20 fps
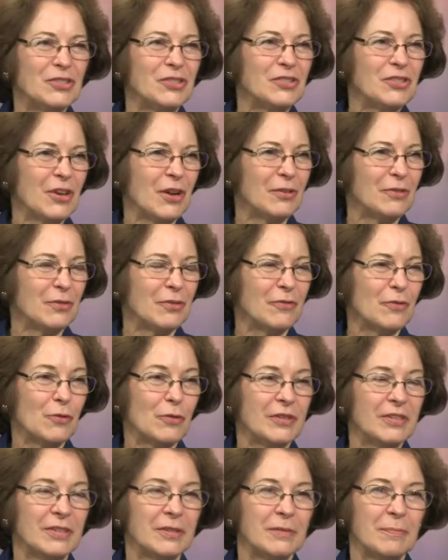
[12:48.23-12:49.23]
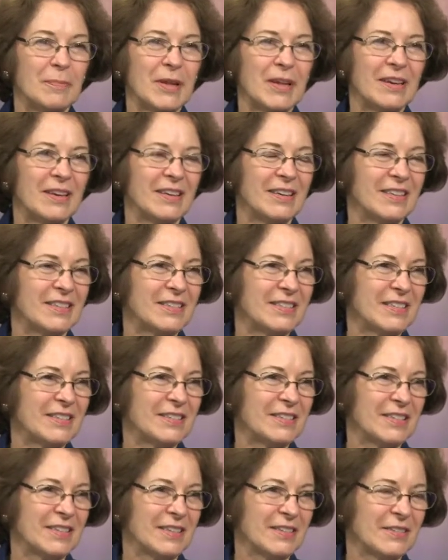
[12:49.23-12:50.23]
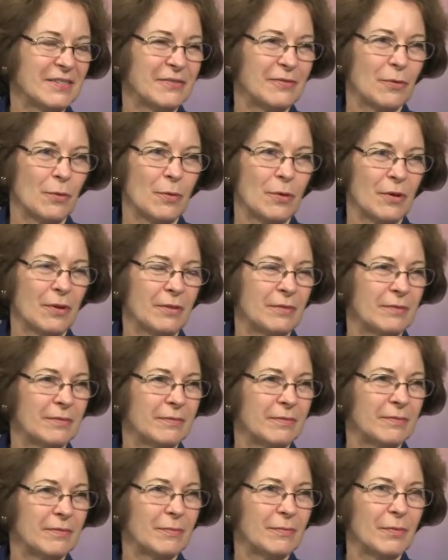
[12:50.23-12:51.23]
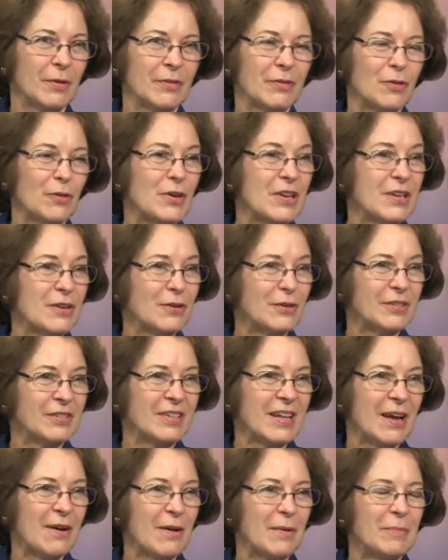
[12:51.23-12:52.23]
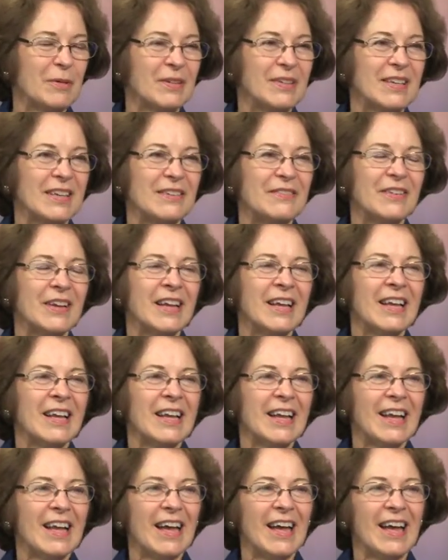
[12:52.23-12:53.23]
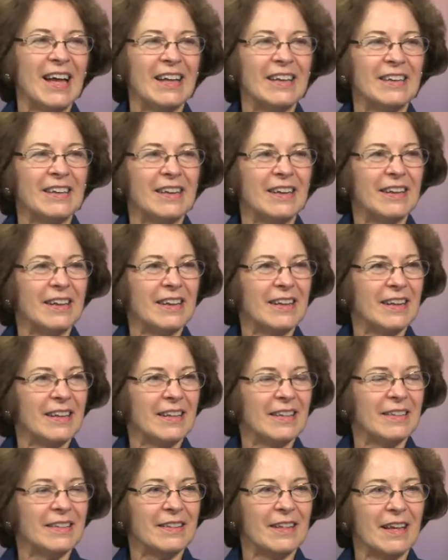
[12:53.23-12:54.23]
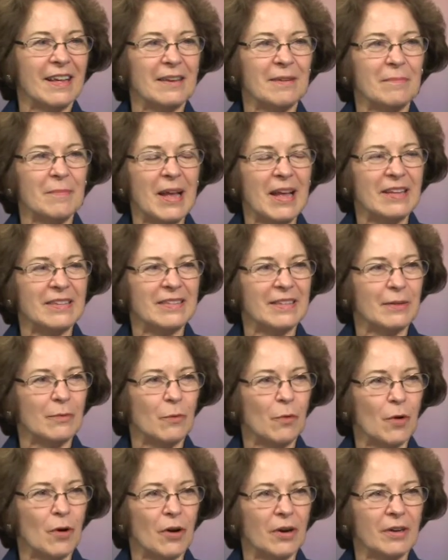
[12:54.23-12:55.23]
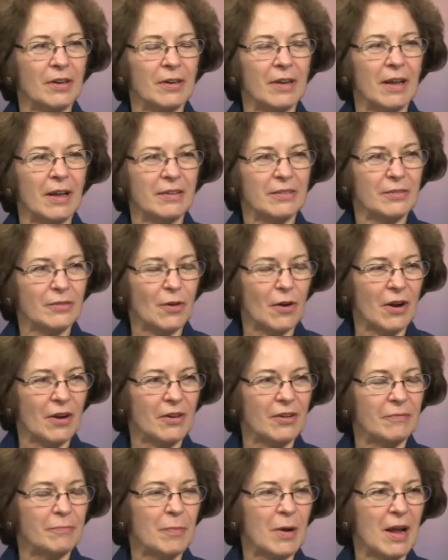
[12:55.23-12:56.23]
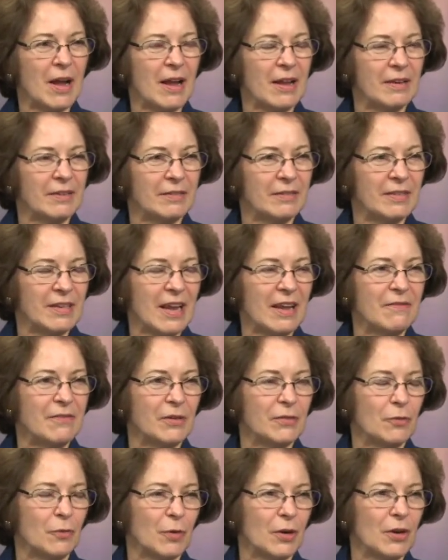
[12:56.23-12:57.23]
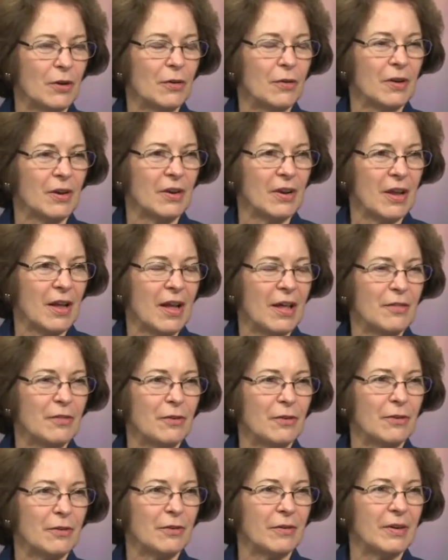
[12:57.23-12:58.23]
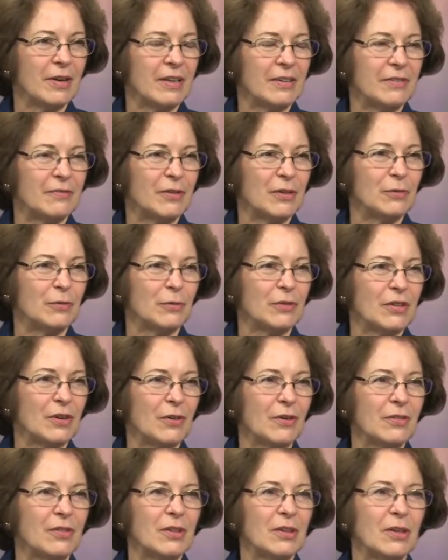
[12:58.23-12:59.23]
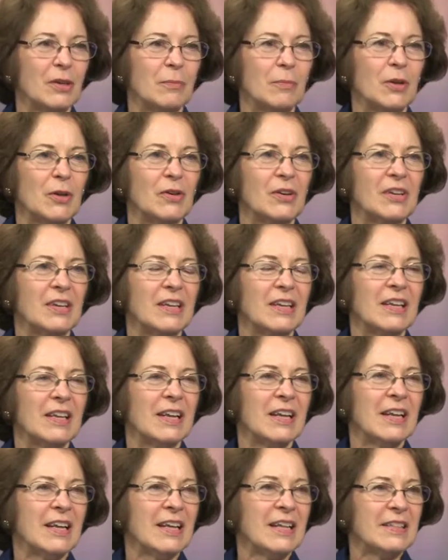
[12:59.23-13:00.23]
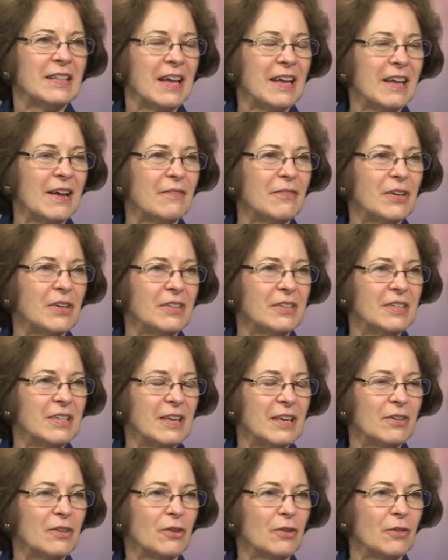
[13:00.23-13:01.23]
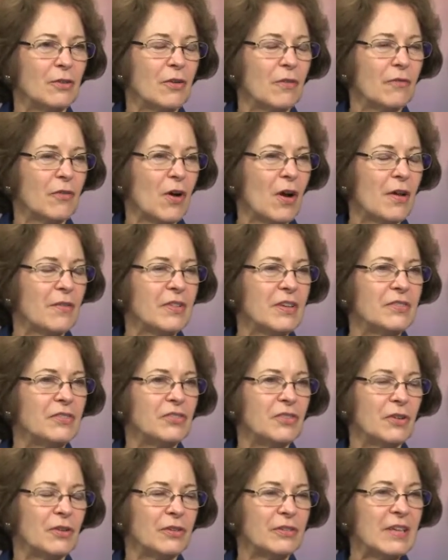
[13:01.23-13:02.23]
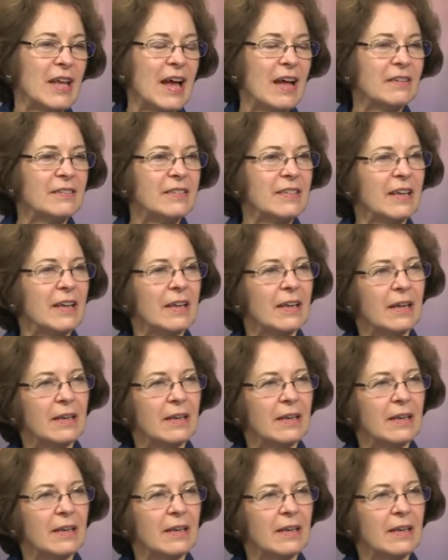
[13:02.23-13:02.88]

Shelter, of course, has been in existence for, 30 years now, I believe, and an amazing work started by David Greer and other individuals here in the community. They have continued for all these years housing.